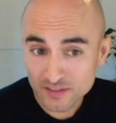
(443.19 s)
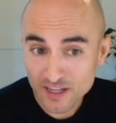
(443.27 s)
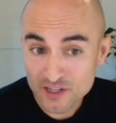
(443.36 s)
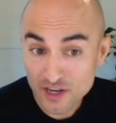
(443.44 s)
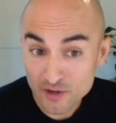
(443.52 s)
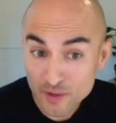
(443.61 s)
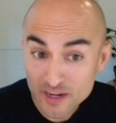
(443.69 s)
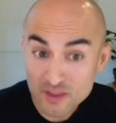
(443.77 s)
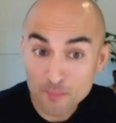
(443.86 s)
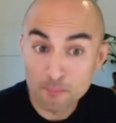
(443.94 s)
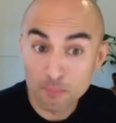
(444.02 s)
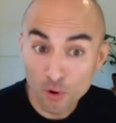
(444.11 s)
and generating
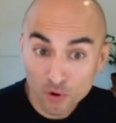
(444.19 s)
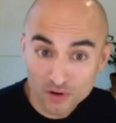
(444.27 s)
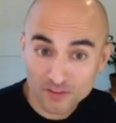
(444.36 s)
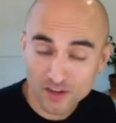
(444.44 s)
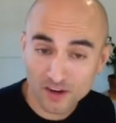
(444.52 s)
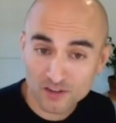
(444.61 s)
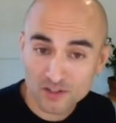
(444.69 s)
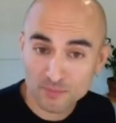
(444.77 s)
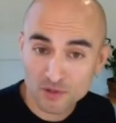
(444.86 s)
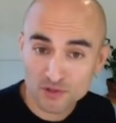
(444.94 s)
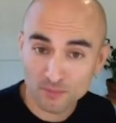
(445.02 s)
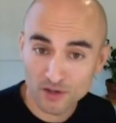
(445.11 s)
the bulk of the
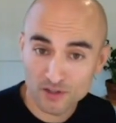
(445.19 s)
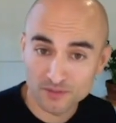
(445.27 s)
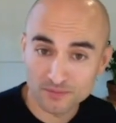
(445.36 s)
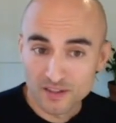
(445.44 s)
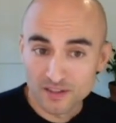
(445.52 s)
contribution margin.